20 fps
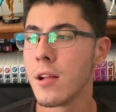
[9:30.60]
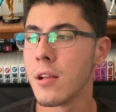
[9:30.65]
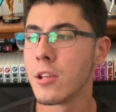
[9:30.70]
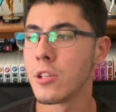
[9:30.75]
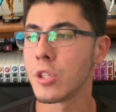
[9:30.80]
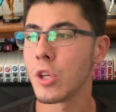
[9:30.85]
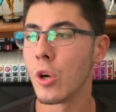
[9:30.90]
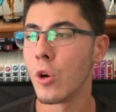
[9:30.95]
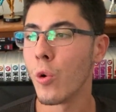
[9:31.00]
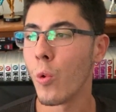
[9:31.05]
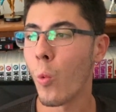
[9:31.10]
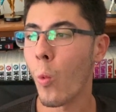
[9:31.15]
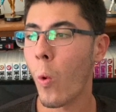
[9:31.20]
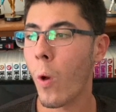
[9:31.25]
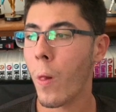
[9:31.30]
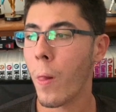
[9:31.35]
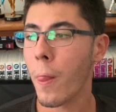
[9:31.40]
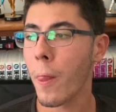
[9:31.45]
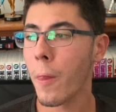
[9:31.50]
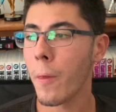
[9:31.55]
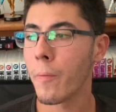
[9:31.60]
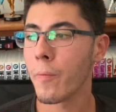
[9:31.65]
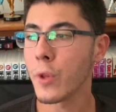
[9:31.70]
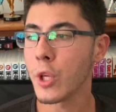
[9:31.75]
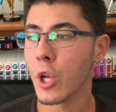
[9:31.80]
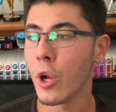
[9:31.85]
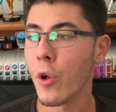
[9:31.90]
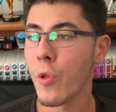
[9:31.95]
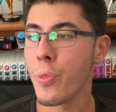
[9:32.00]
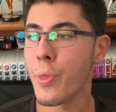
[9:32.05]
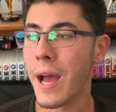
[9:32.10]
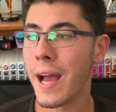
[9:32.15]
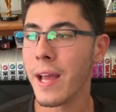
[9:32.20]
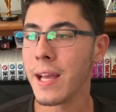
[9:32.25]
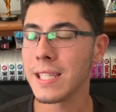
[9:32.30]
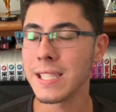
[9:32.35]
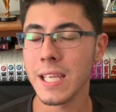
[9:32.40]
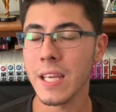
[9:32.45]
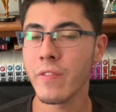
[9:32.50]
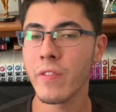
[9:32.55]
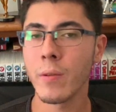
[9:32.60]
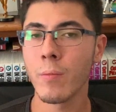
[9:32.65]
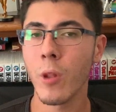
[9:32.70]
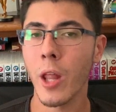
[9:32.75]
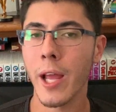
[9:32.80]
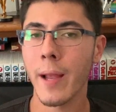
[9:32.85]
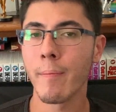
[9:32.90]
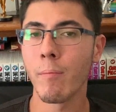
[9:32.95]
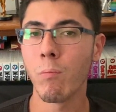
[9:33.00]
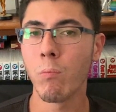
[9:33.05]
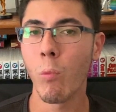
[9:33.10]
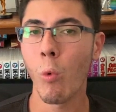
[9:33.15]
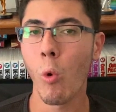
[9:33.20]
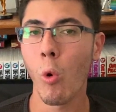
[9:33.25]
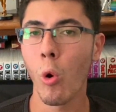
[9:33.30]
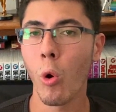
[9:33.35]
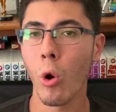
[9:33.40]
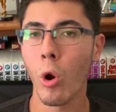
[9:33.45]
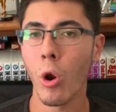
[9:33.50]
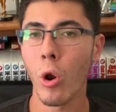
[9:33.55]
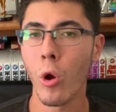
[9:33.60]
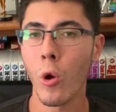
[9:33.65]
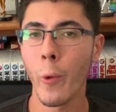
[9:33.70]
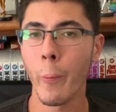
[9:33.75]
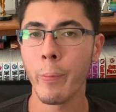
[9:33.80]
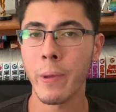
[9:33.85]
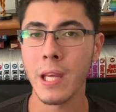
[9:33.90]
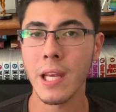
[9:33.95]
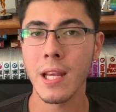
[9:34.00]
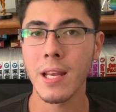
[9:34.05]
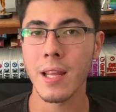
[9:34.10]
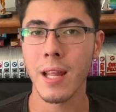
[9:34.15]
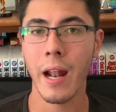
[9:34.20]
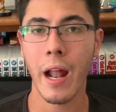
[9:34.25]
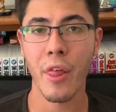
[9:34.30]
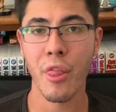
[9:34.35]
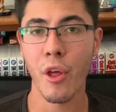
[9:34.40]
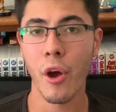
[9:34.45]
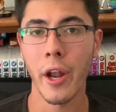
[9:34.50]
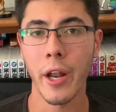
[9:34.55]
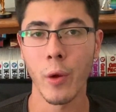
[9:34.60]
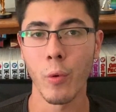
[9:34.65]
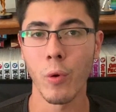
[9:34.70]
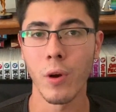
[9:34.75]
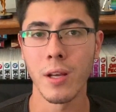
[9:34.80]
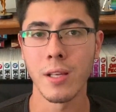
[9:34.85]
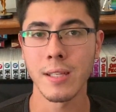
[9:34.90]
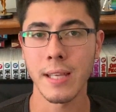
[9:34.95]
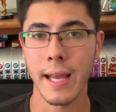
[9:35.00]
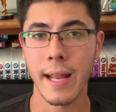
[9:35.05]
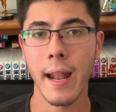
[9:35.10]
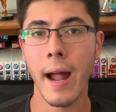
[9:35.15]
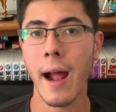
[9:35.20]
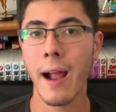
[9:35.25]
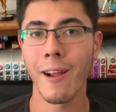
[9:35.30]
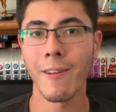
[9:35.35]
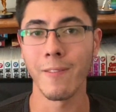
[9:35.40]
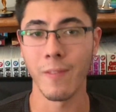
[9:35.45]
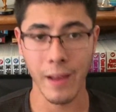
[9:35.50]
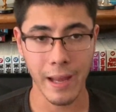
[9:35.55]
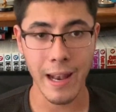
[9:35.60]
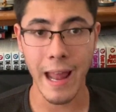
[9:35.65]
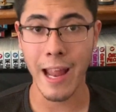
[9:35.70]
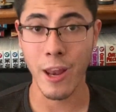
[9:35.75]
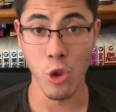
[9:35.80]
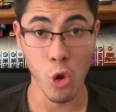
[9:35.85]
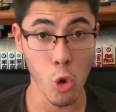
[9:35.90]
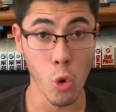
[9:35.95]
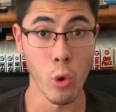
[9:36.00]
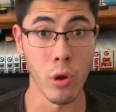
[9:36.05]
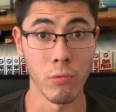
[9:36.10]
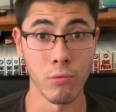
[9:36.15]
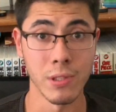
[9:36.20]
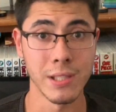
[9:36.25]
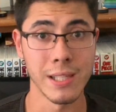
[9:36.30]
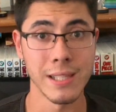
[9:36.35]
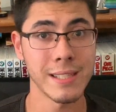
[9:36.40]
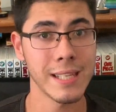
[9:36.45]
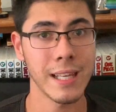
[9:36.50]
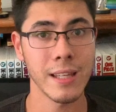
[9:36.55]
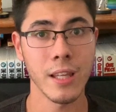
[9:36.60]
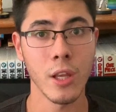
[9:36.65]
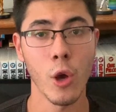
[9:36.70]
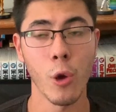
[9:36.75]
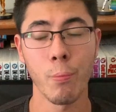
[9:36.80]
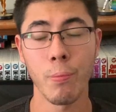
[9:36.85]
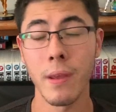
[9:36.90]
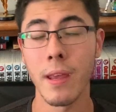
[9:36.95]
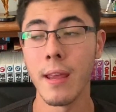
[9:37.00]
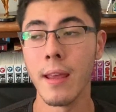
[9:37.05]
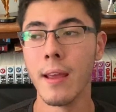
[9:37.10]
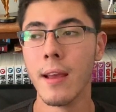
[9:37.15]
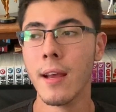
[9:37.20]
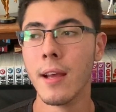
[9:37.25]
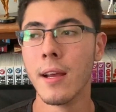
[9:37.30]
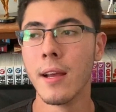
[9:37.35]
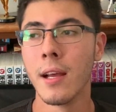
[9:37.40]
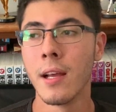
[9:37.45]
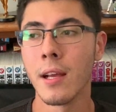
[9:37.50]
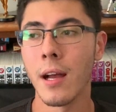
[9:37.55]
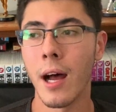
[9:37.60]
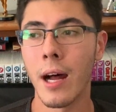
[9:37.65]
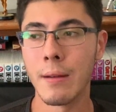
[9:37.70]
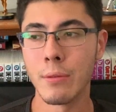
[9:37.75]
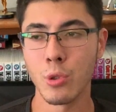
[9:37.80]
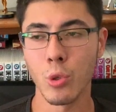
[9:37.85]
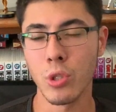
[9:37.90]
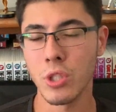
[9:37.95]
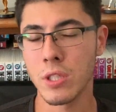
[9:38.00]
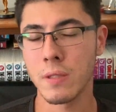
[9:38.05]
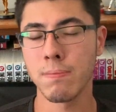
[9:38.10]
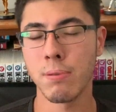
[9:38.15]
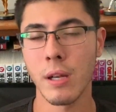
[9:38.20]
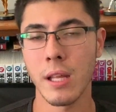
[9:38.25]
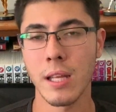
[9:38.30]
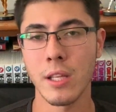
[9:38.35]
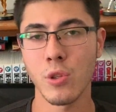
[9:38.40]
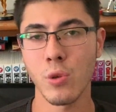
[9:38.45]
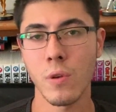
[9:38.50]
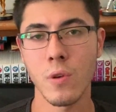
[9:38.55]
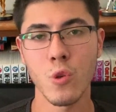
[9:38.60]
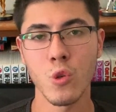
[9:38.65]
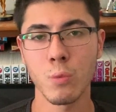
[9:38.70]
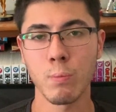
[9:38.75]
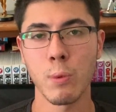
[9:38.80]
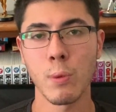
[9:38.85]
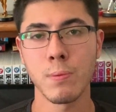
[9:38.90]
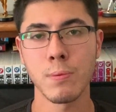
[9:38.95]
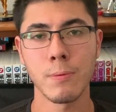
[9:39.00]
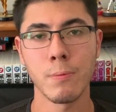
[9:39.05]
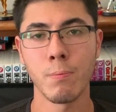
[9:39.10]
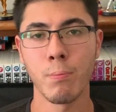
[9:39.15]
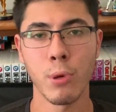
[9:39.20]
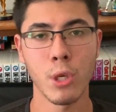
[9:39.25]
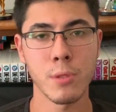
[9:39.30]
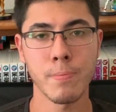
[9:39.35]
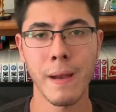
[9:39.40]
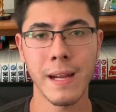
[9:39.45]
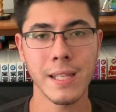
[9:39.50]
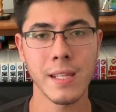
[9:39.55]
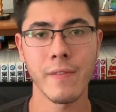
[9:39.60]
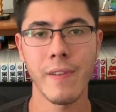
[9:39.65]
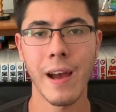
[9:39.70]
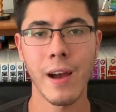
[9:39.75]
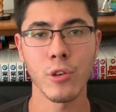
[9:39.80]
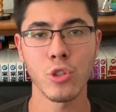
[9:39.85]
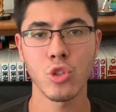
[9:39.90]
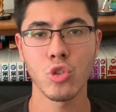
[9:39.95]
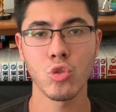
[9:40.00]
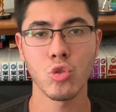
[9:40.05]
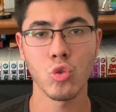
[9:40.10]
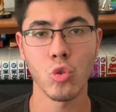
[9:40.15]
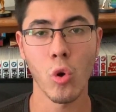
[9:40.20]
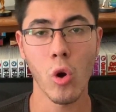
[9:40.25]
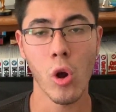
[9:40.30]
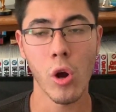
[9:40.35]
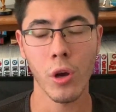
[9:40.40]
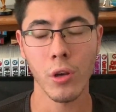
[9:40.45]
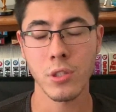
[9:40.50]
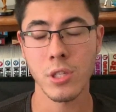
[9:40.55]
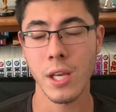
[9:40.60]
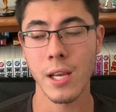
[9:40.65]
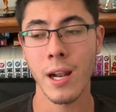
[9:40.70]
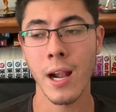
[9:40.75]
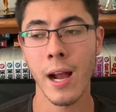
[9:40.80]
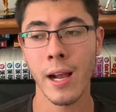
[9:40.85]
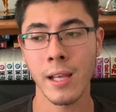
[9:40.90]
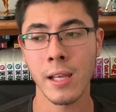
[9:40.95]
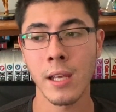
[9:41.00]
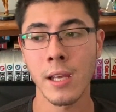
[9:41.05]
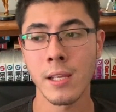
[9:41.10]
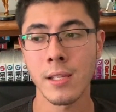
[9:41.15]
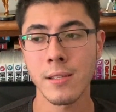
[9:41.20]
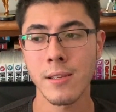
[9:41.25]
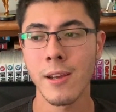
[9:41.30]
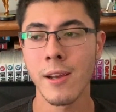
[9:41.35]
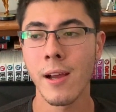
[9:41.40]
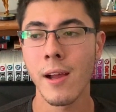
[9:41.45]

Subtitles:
So, you know, that is even like more OP than I thought it was, and I knew it was insanely OP. So it just put it into a new perspective how strong Shigaraki is.